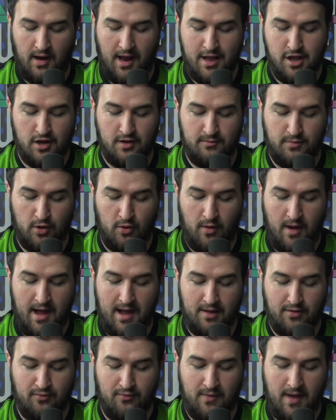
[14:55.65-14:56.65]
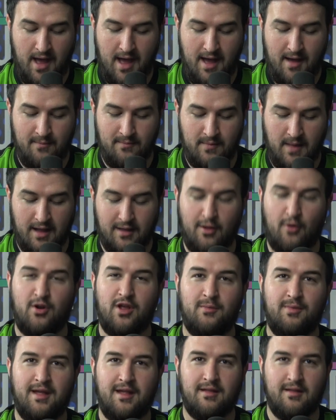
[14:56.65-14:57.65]
Legend of Blue Eyes
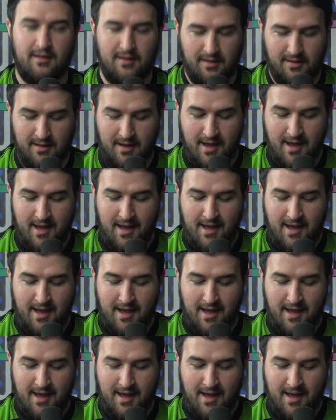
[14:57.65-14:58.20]
Exodia pieces,